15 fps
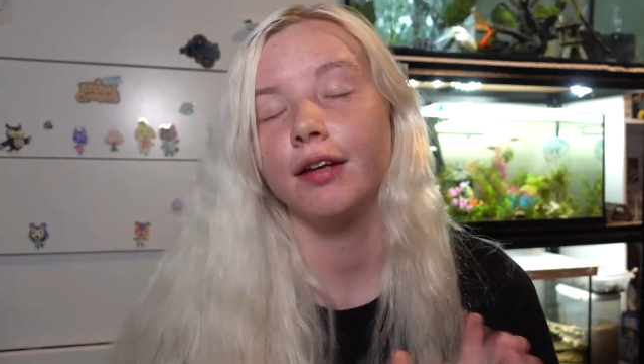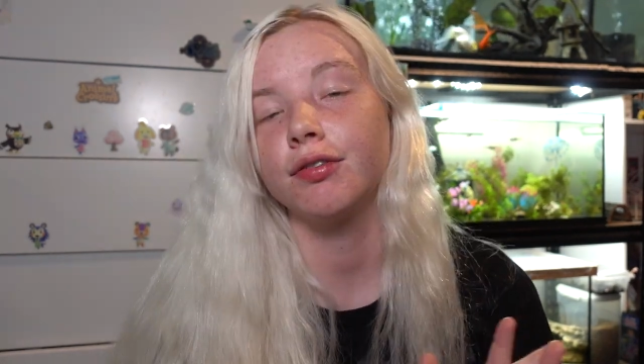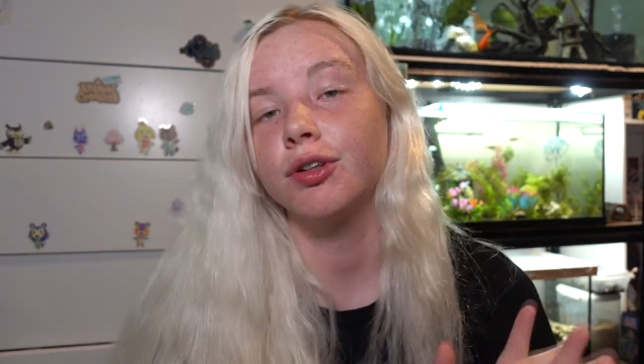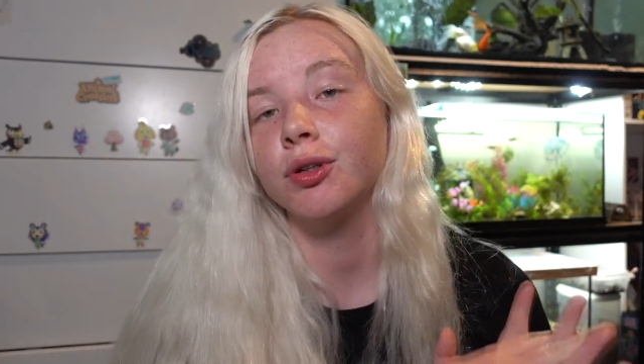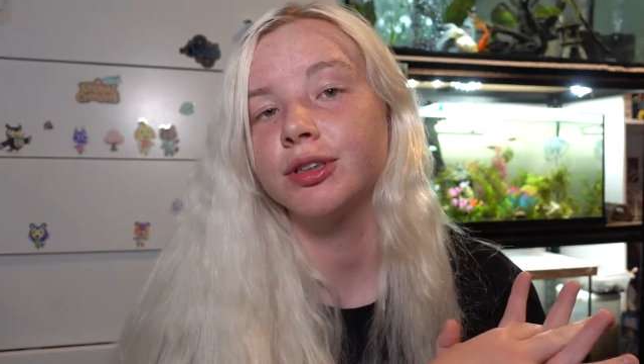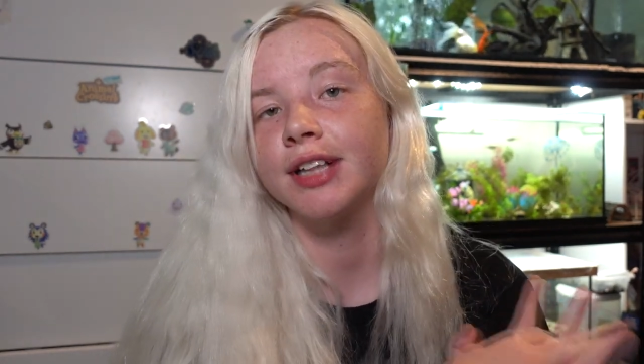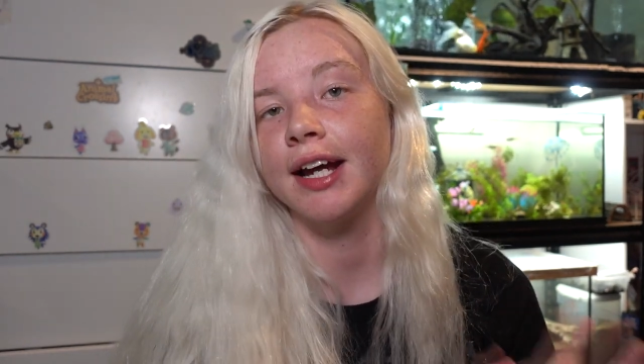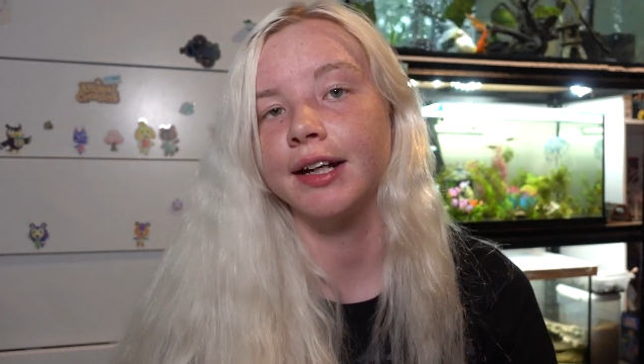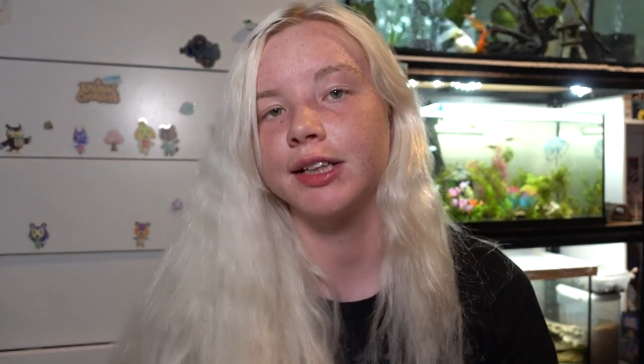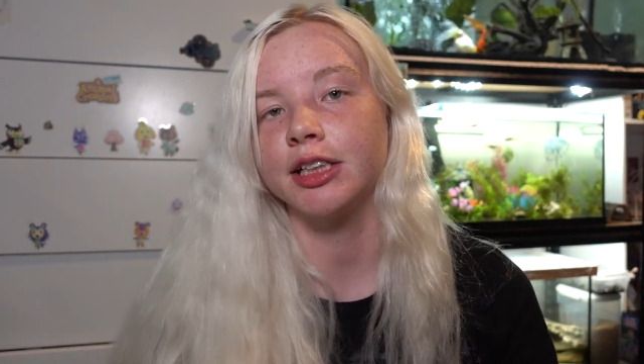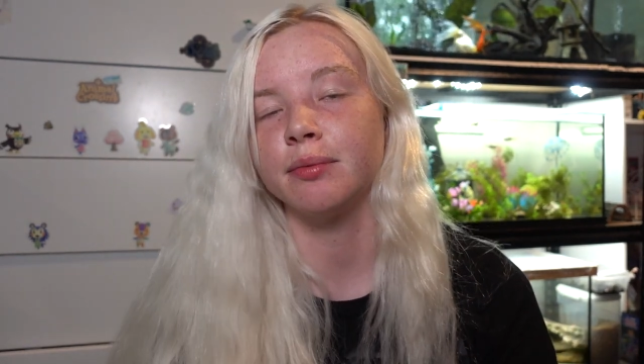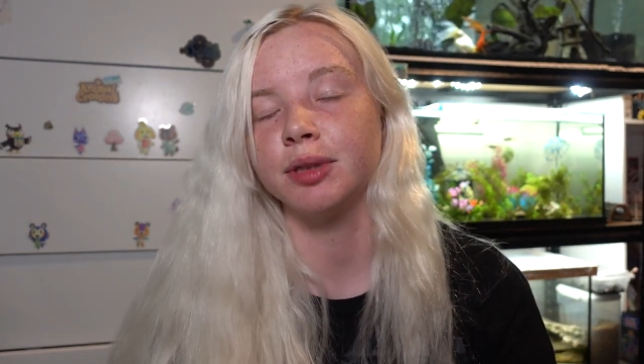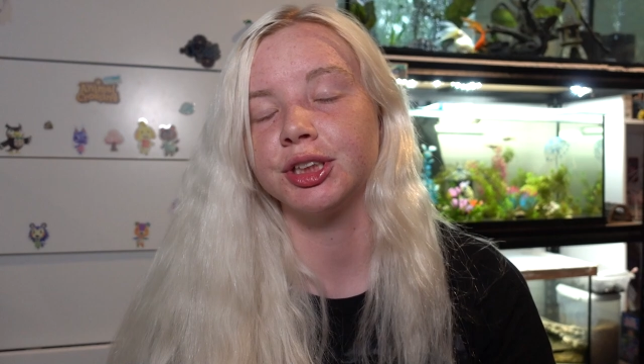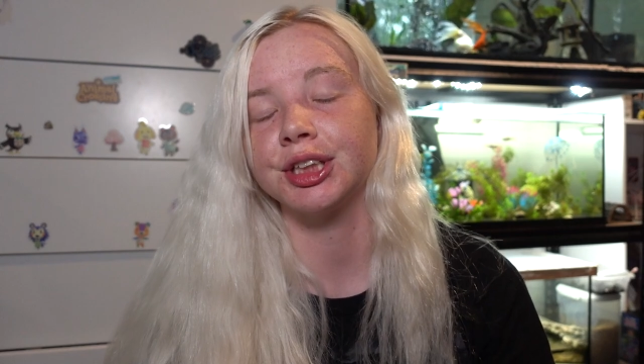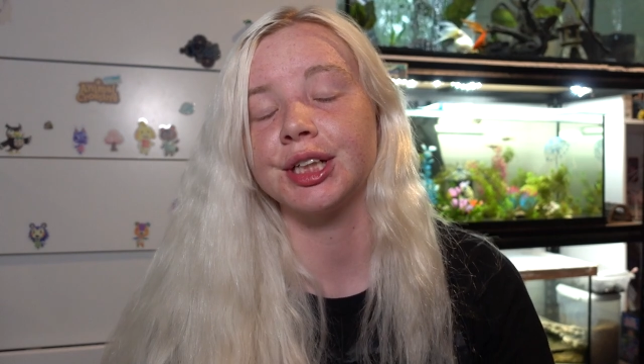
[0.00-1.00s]
If your tank
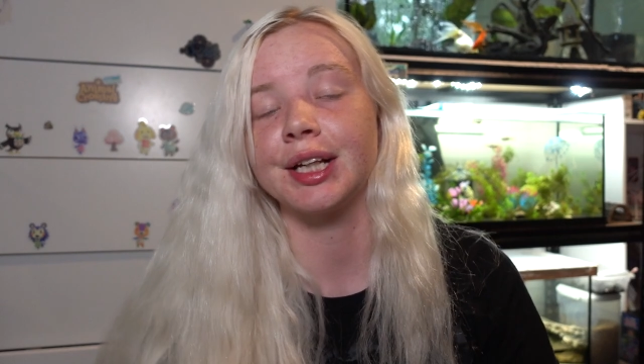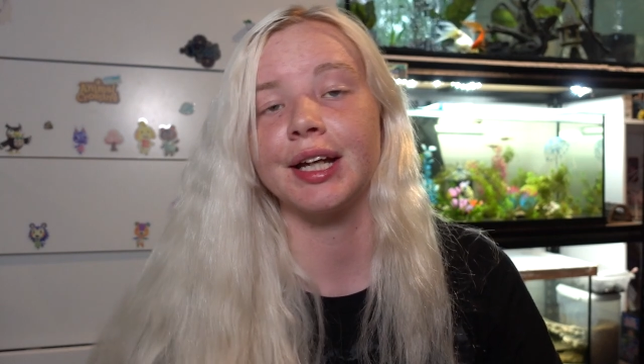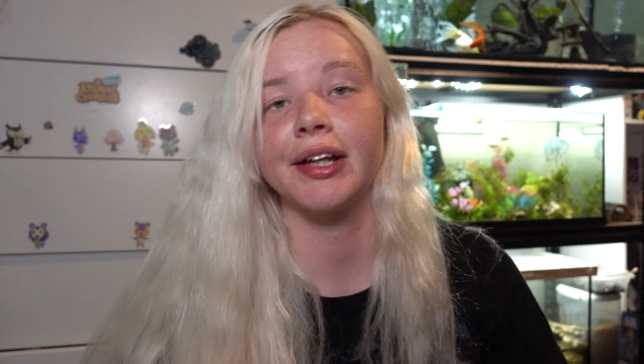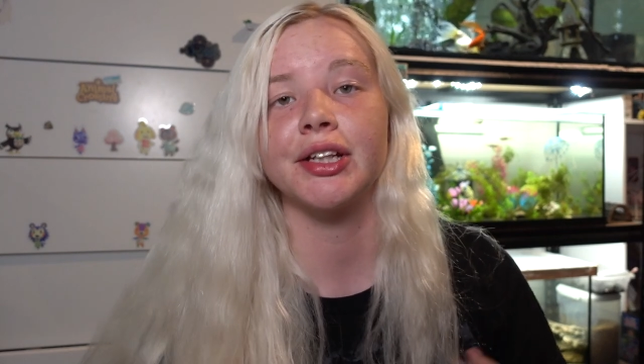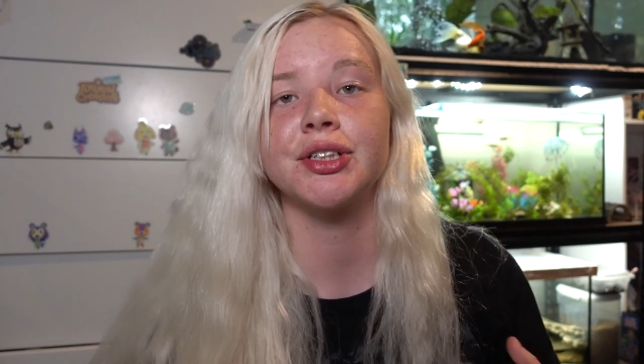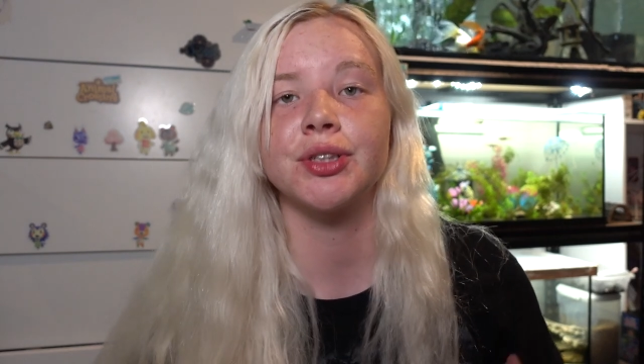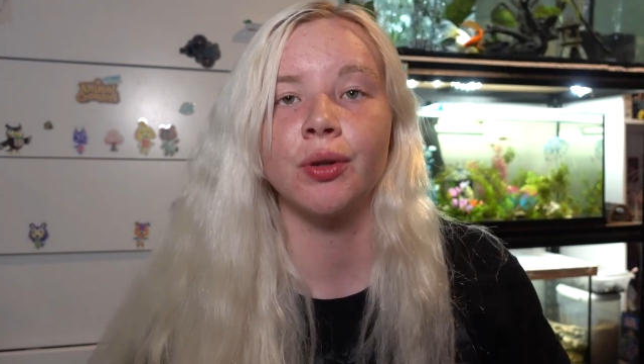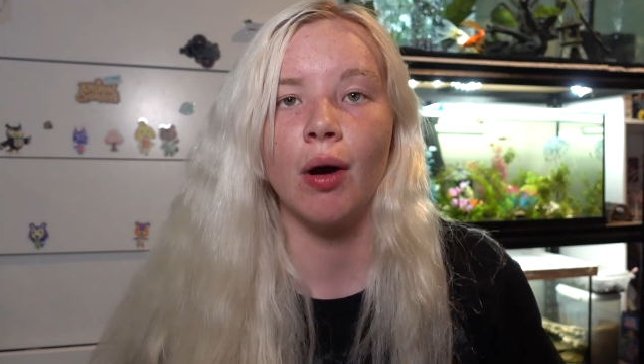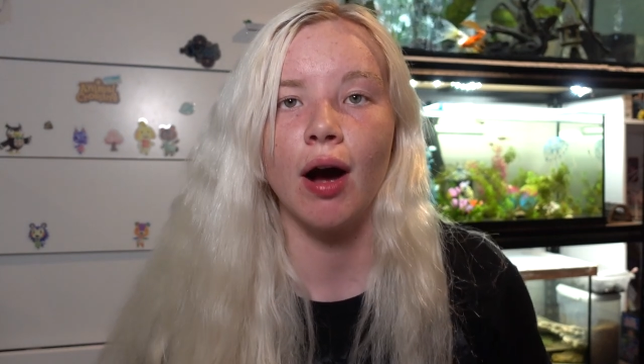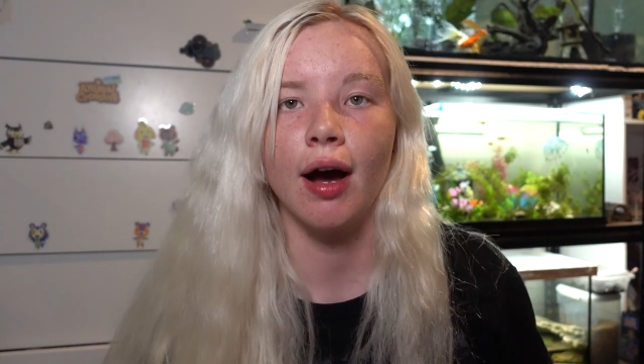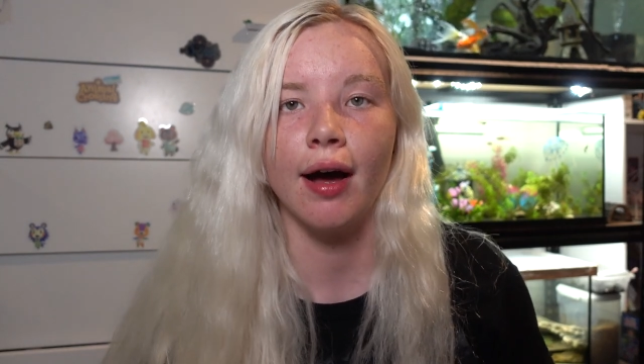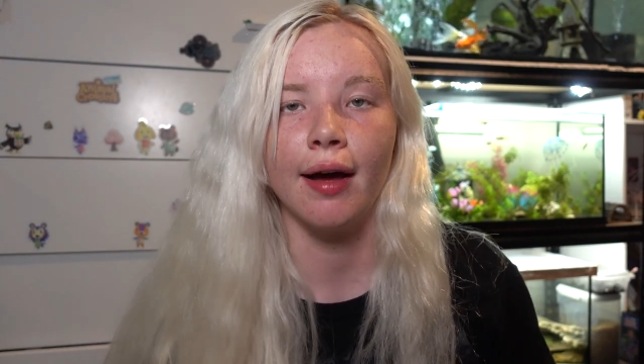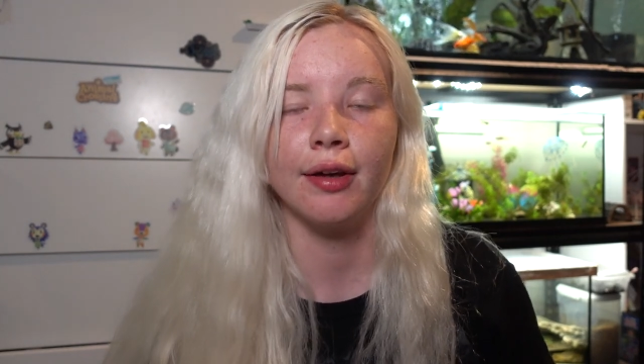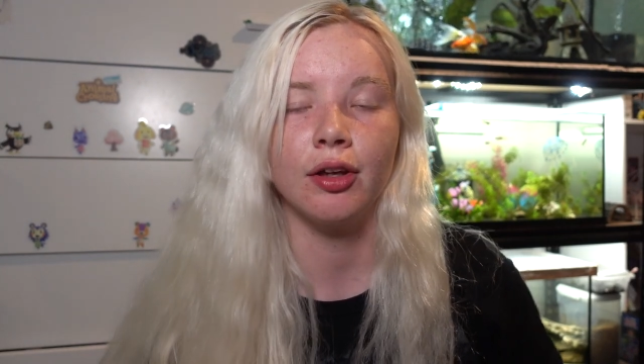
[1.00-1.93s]
temperature gets too high,